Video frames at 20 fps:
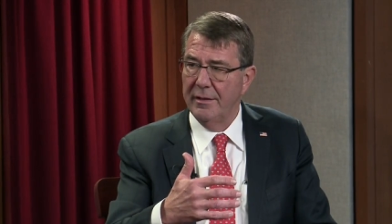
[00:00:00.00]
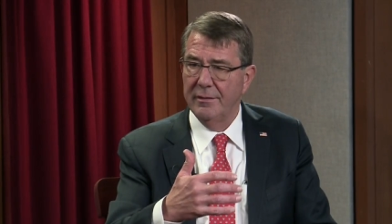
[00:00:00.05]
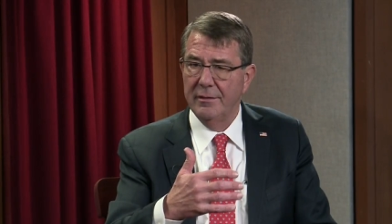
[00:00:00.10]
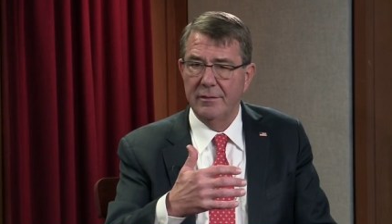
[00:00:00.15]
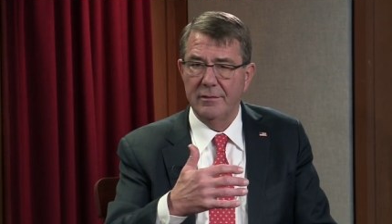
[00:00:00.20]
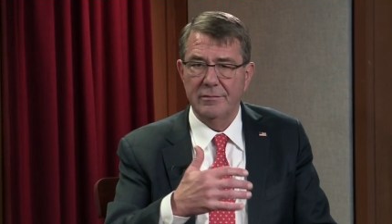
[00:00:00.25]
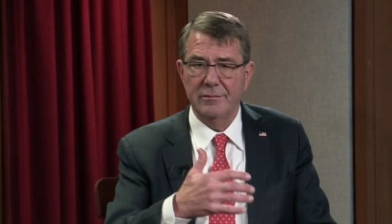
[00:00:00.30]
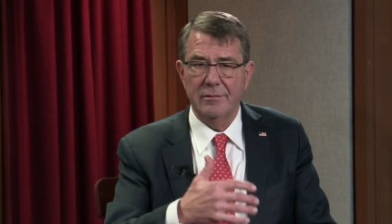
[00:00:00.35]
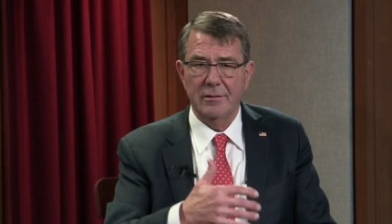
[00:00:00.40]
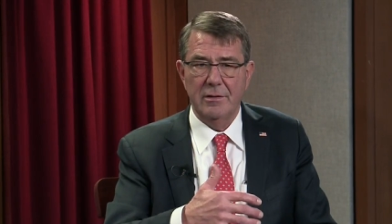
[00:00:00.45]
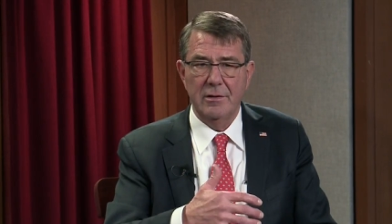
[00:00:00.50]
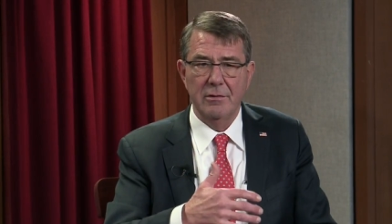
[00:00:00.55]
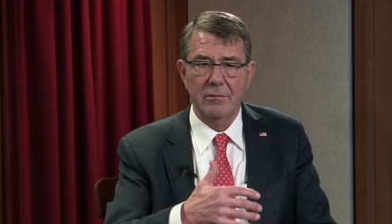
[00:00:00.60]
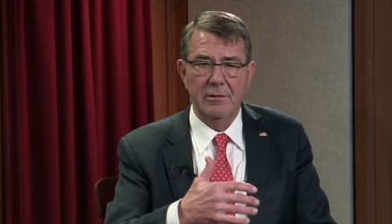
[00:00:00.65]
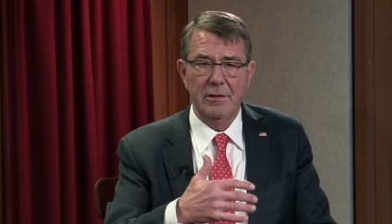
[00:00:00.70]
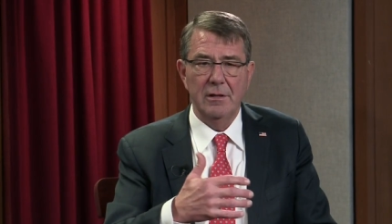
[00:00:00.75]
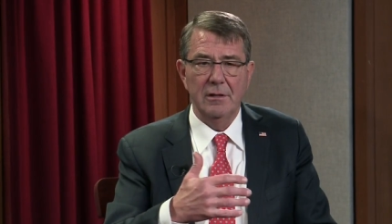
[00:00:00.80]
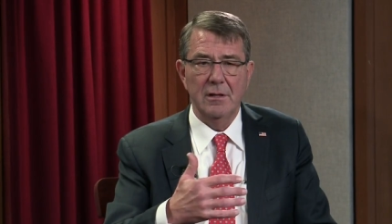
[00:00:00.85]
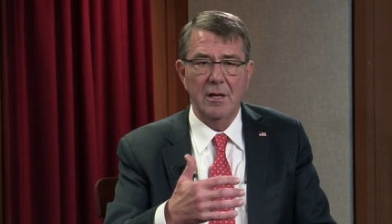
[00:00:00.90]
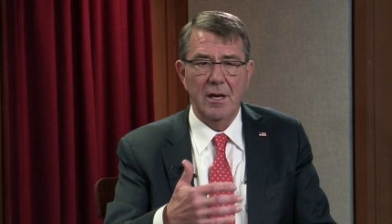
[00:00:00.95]
and the
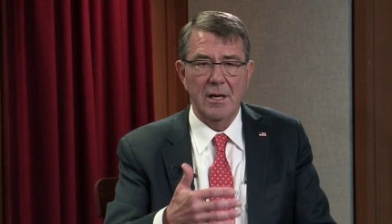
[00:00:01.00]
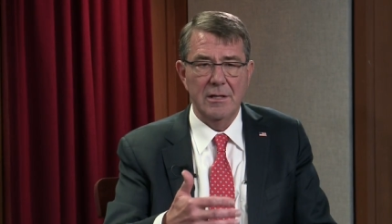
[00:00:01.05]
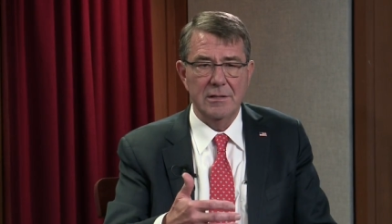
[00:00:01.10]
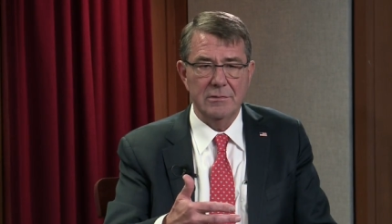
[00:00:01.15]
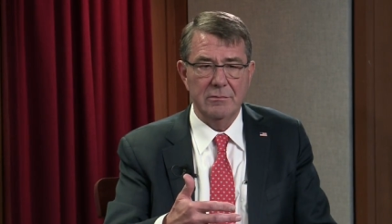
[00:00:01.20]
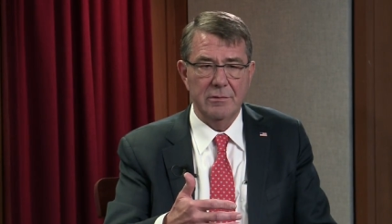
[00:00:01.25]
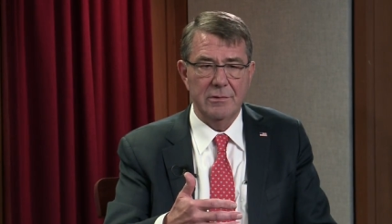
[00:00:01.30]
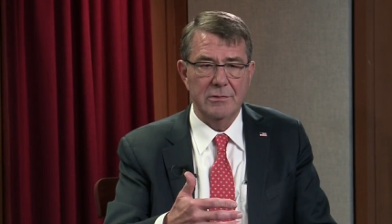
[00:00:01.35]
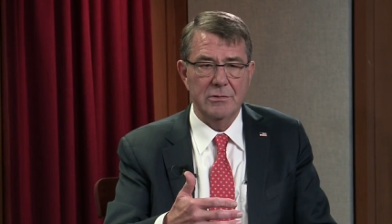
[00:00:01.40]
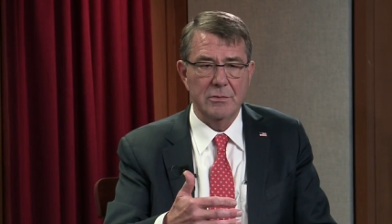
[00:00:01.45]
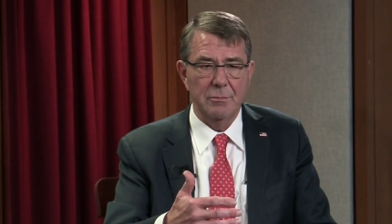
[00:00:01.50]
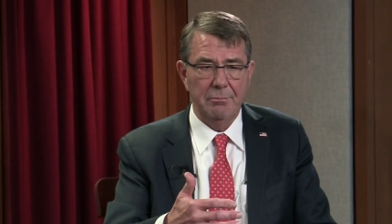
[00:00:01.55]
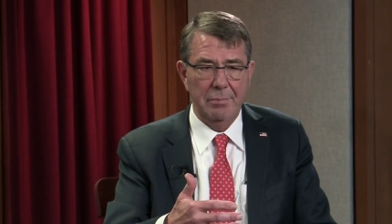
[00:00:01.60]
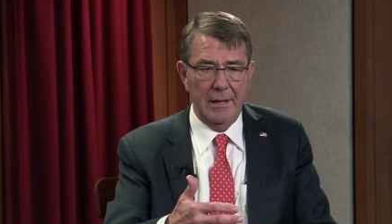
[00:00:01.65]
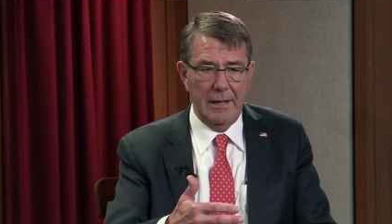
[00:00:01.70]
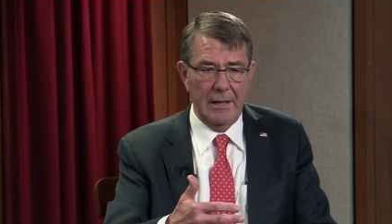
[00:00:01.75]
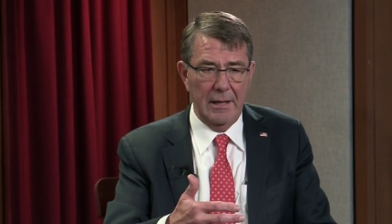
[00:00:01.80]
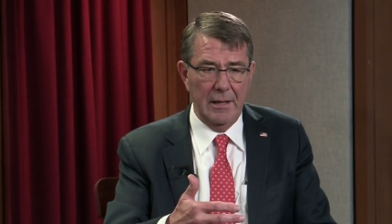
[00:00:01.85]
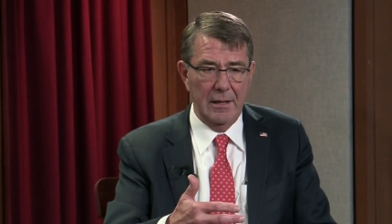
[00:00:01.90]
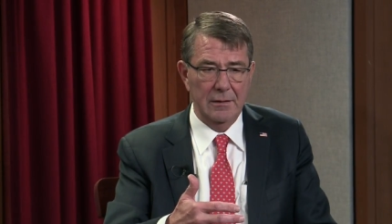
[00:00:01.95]
security alliance with
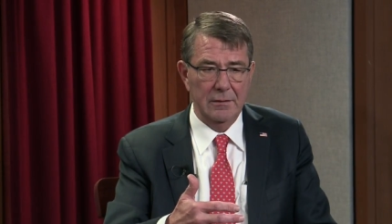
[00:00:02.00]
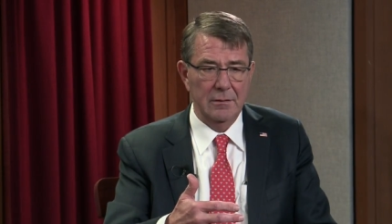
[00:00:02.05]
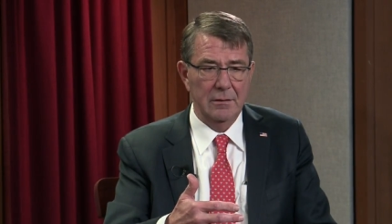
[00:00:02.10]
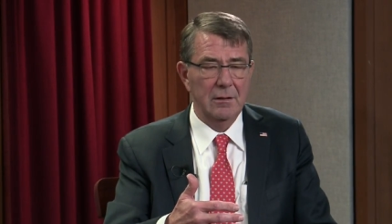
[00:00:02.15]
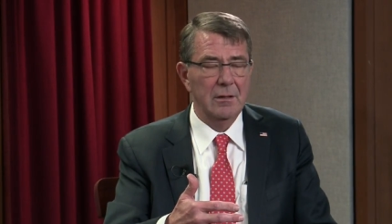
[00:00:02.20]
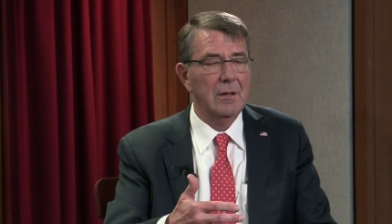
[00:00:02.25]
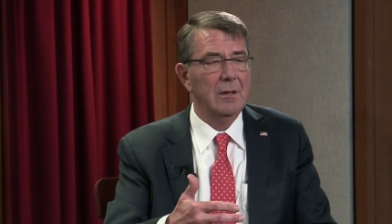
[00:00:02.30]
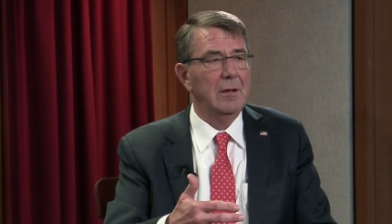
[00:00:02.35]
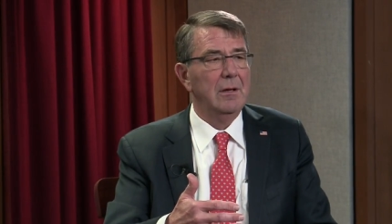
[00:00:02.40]
Japan